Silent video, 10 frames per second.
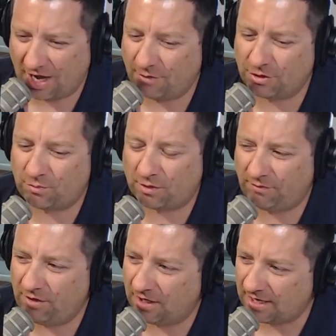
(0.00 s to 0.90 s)
I was just wondering
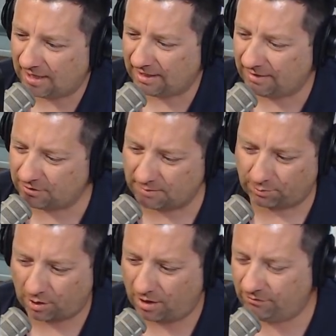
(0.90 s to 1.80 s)
if you could kind of give us a
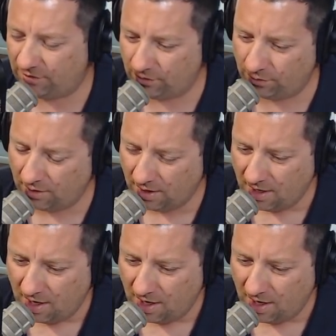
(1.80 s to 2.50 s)
broad view